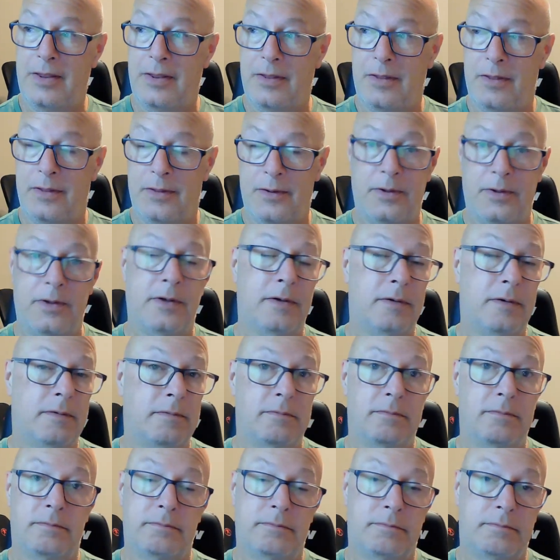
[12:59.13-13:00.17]
They're
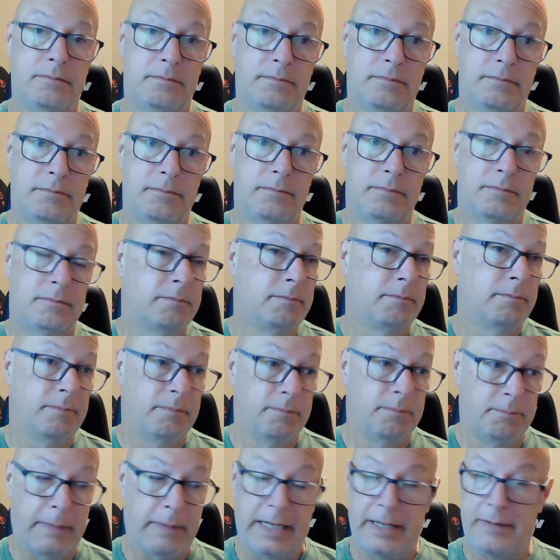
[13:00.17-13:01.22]

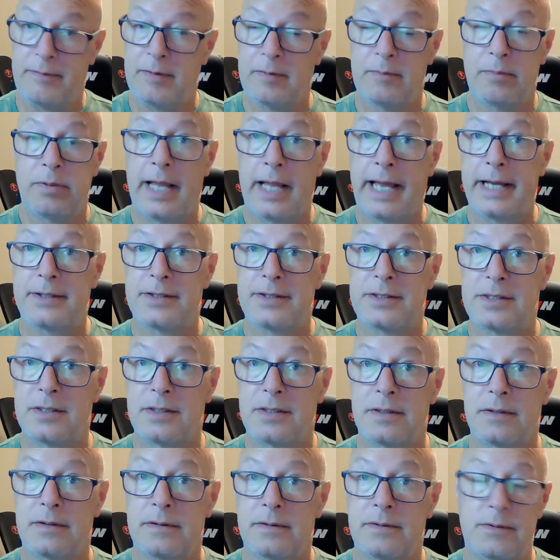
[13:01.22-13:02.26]
made from plants,
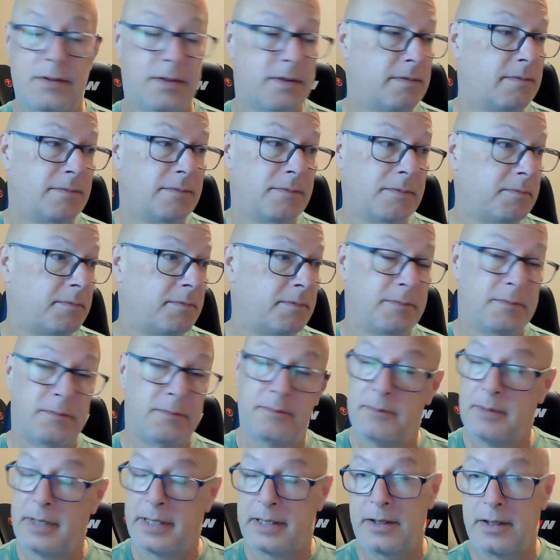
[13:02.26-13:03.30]
just
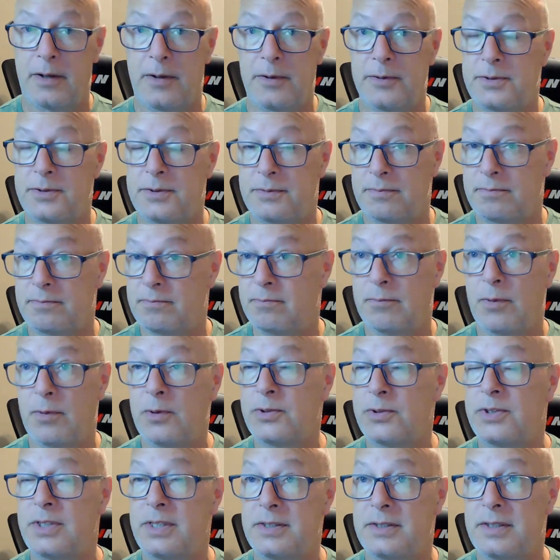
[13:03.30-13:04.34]
like
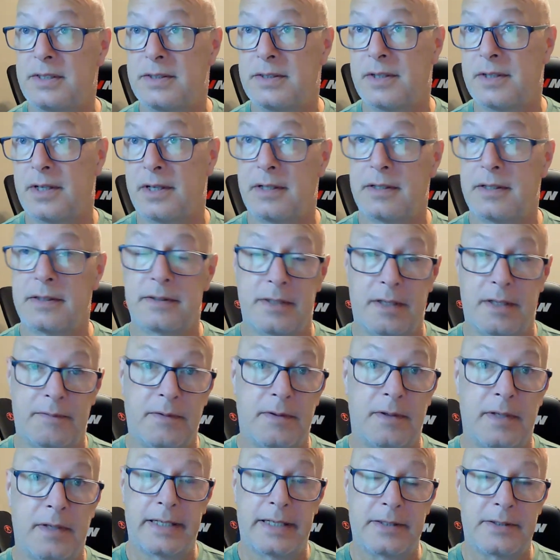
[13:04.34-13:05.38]
most seasonings are, except
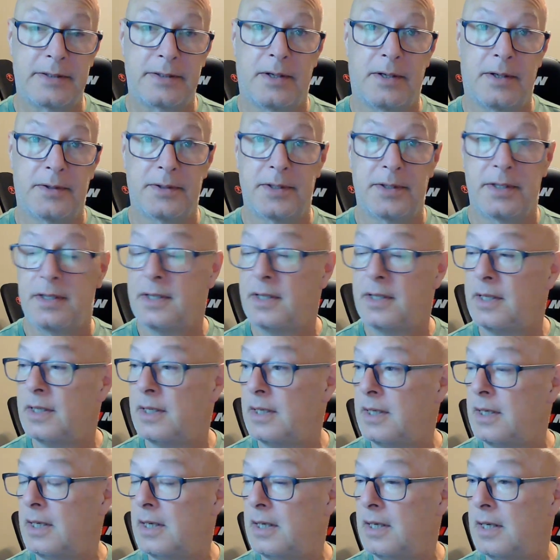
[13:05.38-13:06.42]
for salt.
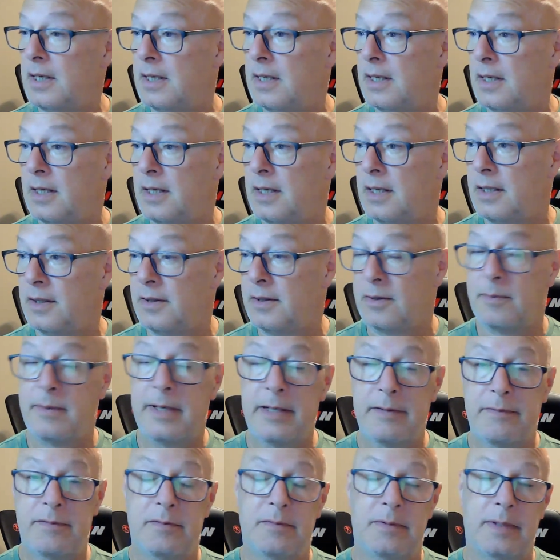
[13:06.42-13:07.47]
They're
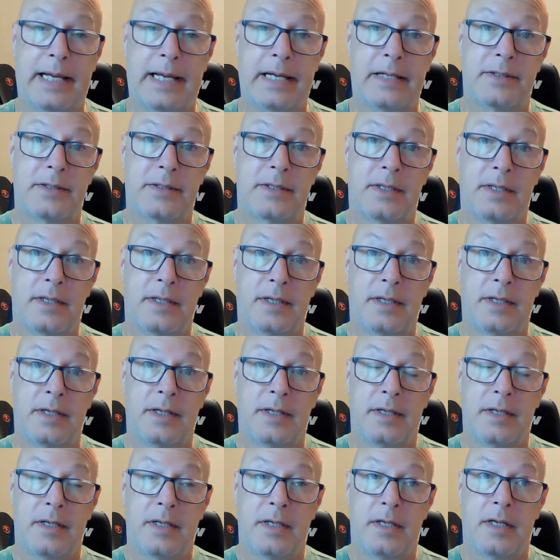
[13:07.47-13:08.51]
made from plants,
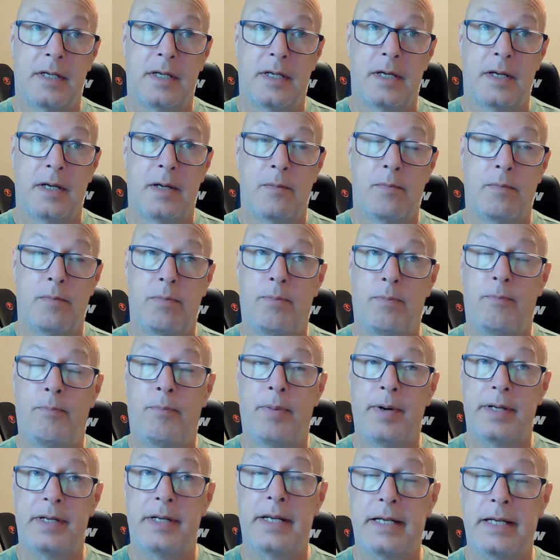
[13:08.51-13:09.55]

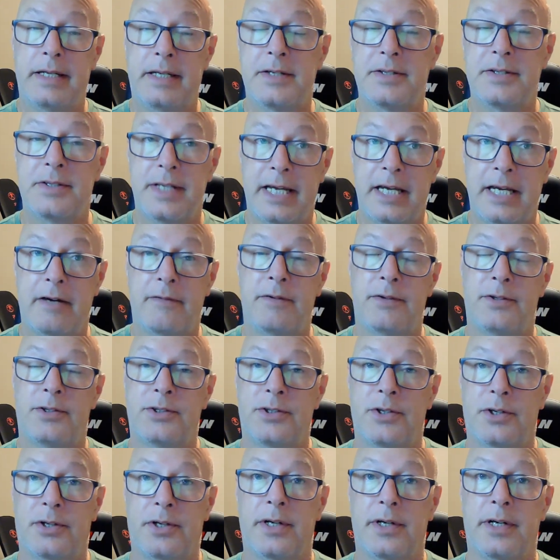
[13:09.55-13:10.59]
but it doesn't have the
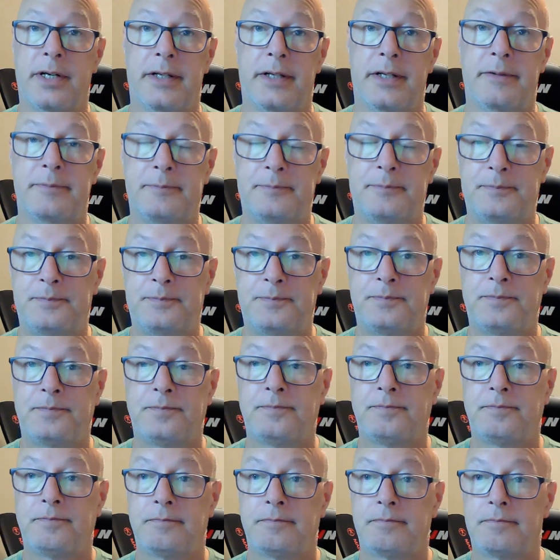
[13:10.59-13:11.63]
sugar in it.
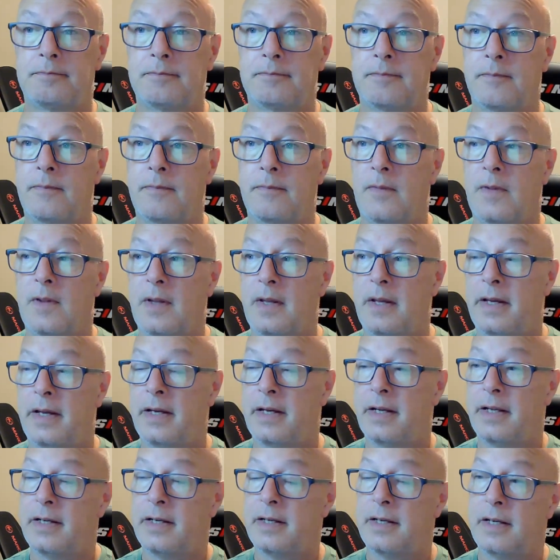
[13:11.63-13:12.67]

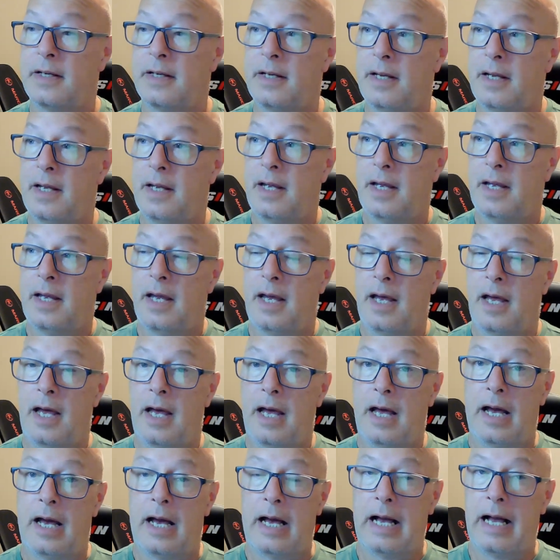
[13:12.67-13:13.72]
And
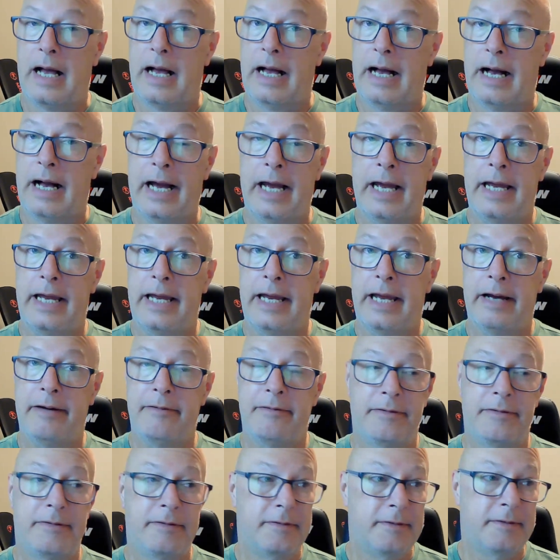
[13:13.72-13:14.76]
I
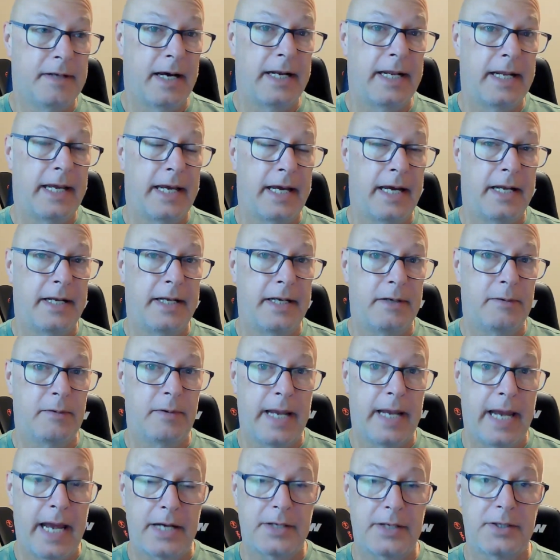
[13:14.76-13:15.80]
have not had a
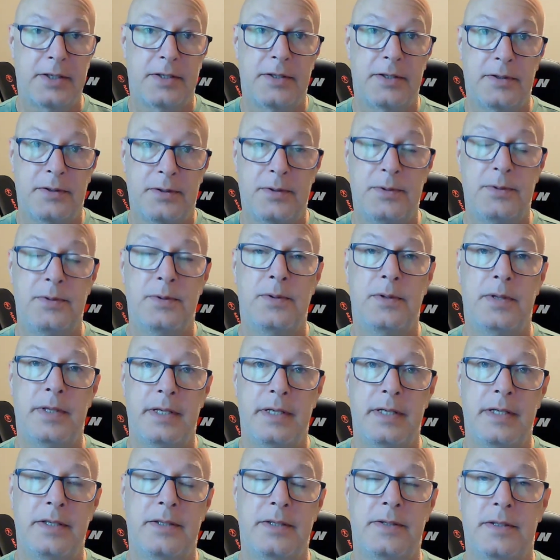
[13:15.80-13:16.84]
reaction to
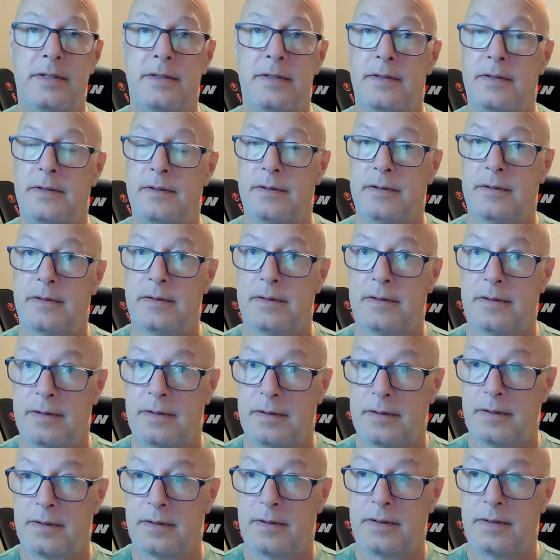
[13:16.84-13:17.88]
these
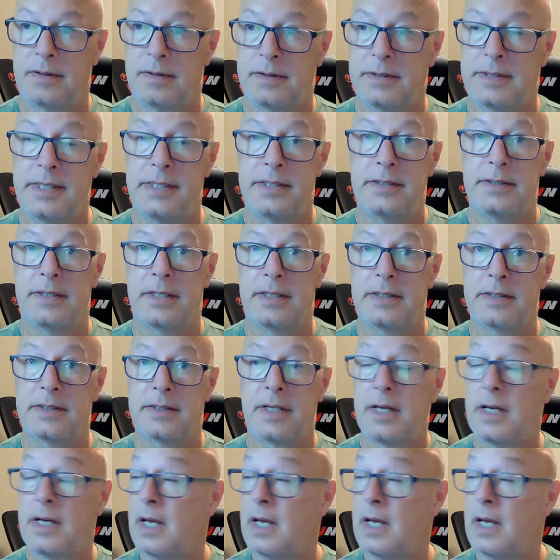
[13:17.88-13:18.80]
seasonings.